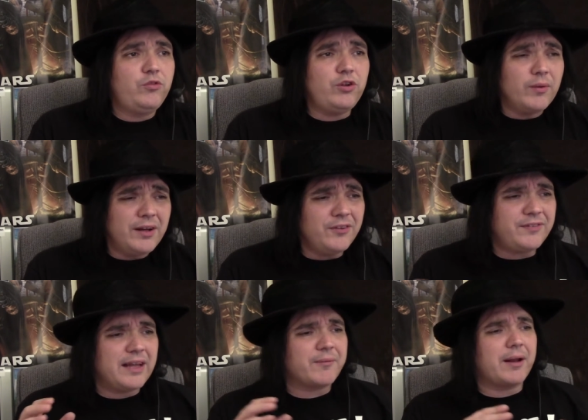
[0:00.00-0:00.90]
Do you
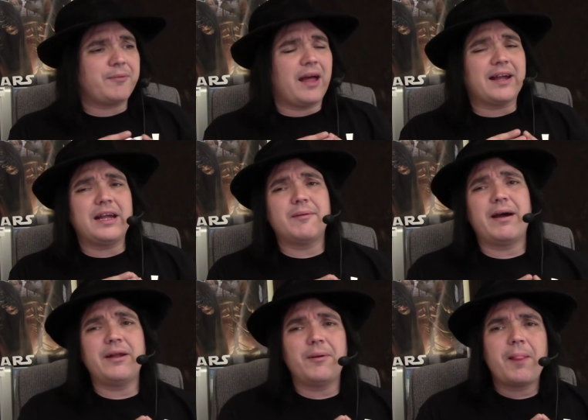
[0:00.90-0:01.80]
understand what I'm talking
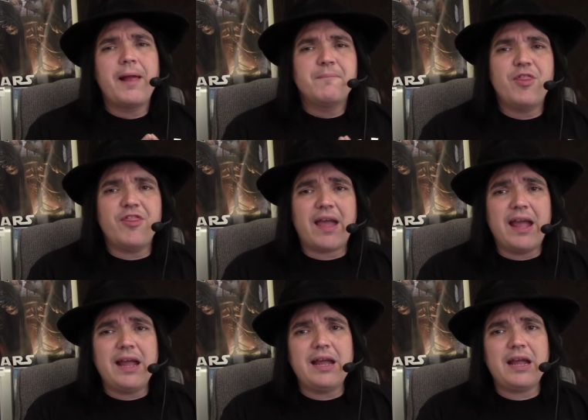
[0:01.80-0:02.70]
about here?
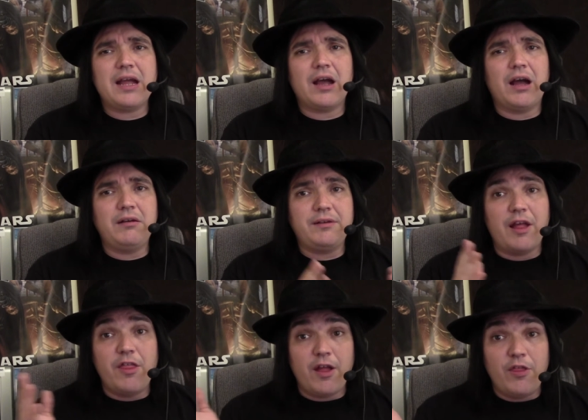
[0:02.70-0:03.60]
They,
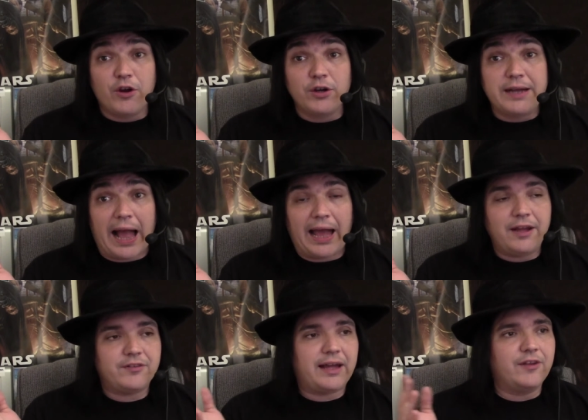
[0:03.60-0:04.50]
the good
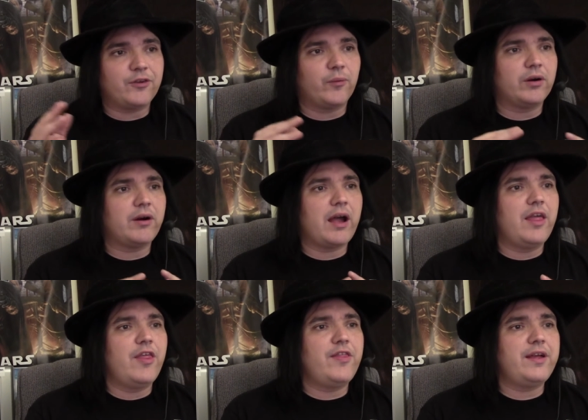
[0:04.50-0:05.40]
guys, as it were,
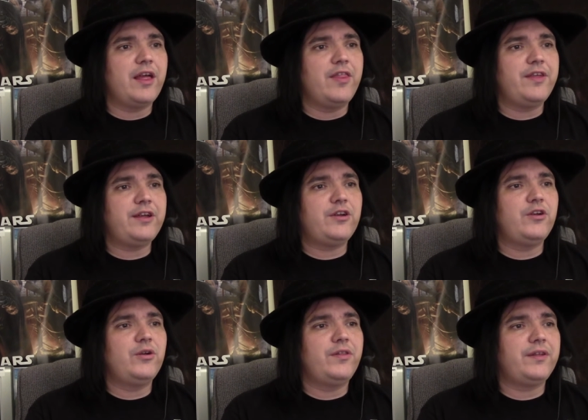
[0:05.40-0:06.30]
the
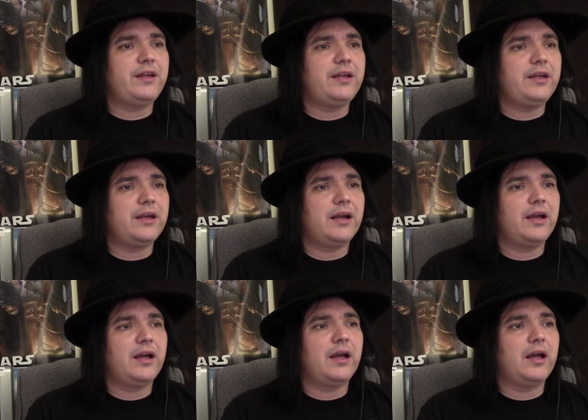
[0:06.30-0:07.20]
the the
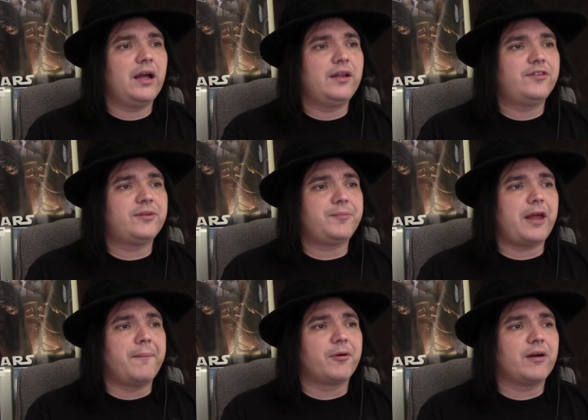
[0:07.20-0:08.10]

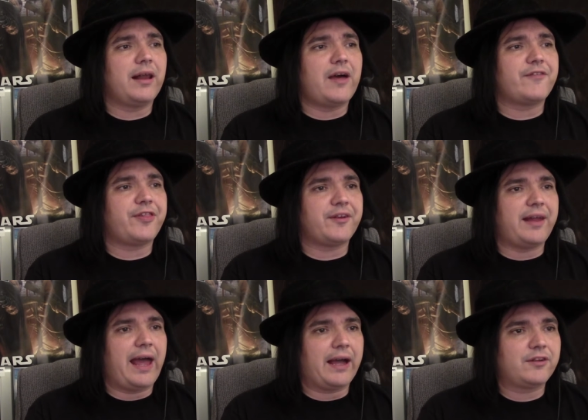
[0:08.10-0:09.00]
September eleventh
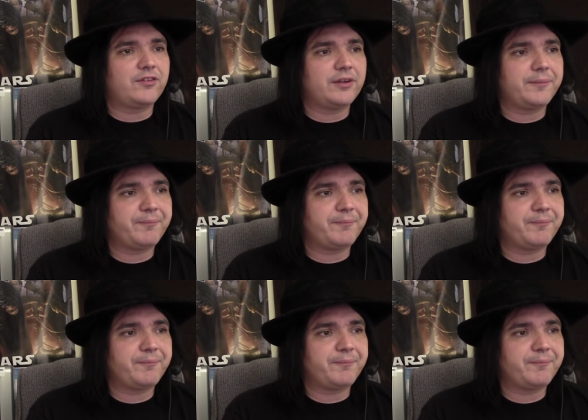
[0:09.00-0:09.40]
attacks